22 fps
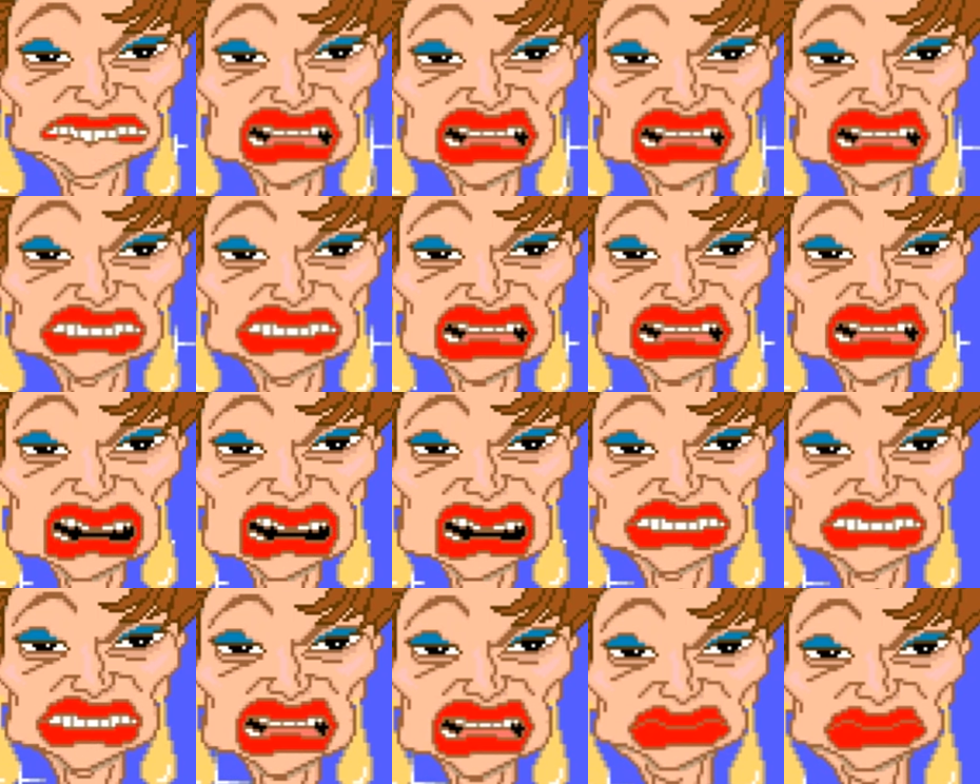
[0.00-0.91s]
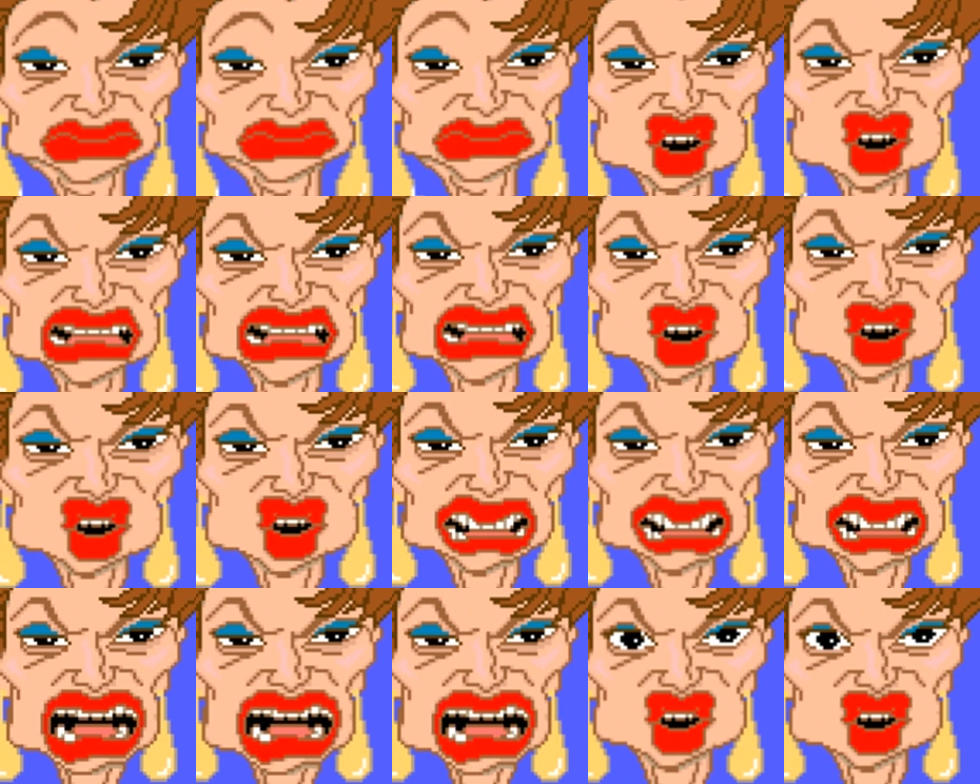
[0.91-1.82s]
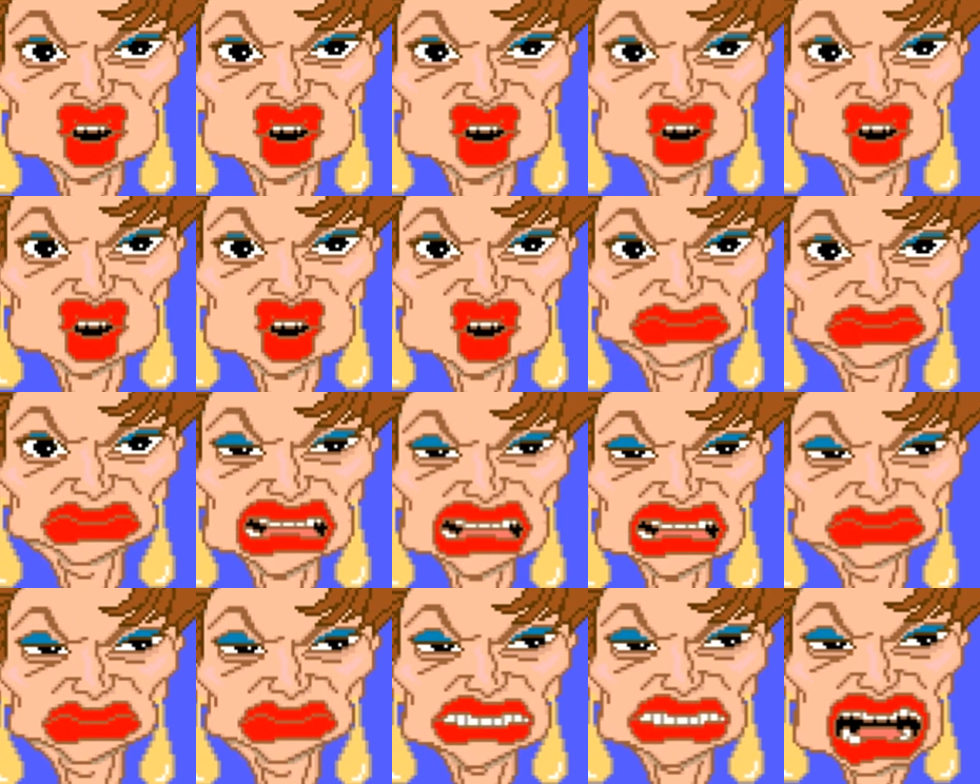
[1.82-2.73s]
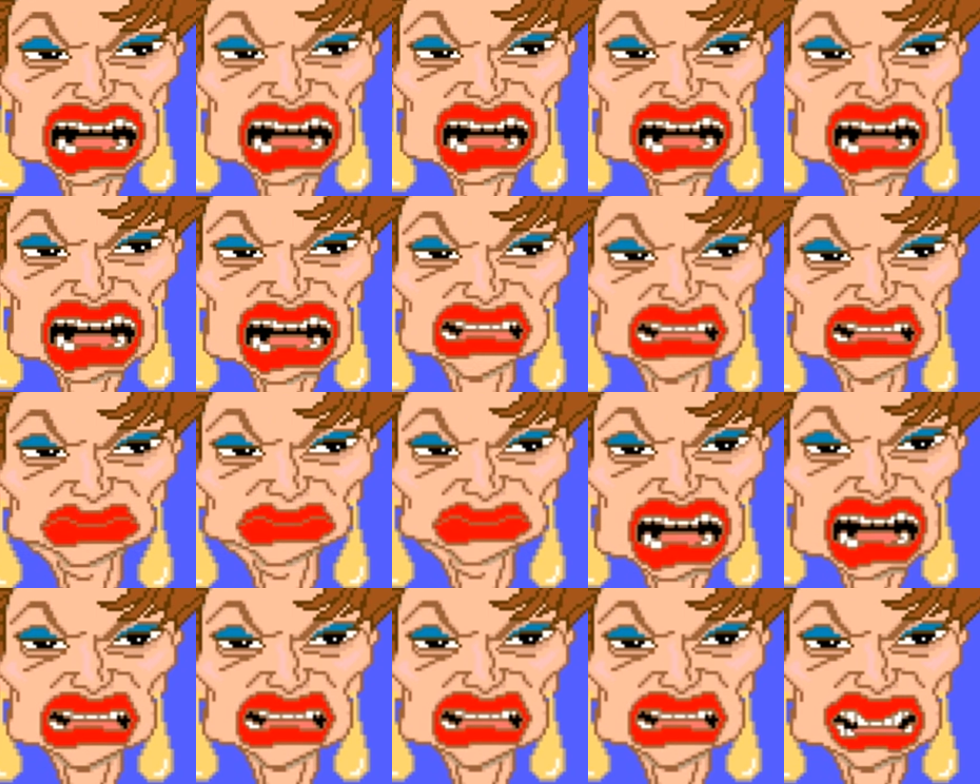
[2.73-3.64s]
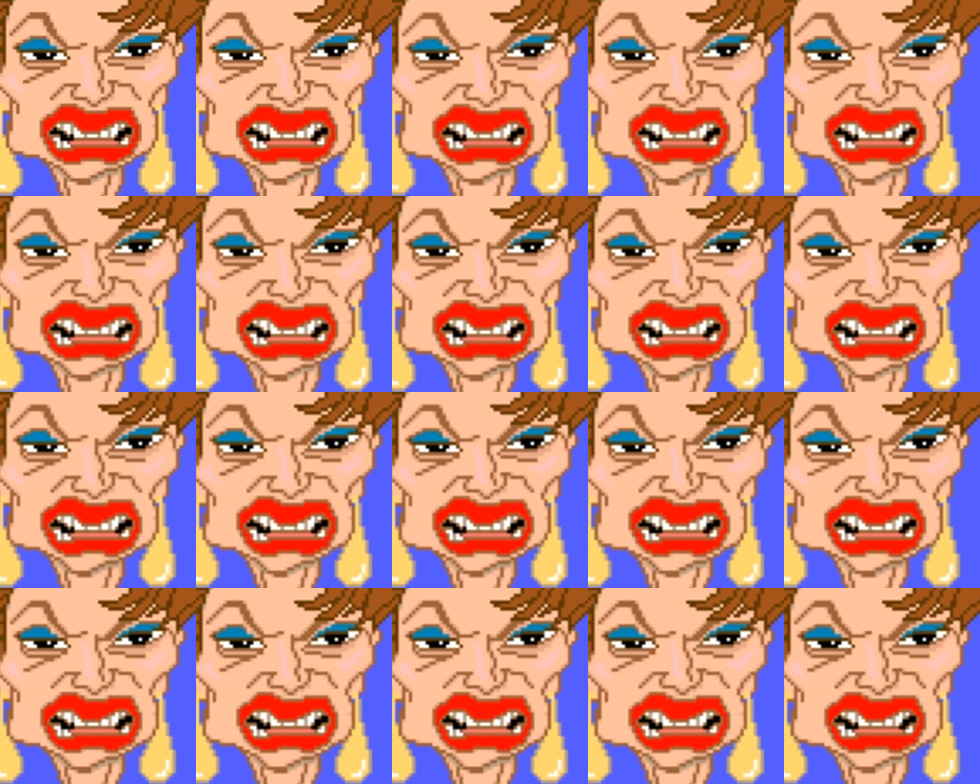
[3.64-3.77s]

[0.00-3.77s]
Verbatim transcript: for Tootsuite, and I want you to be a key player,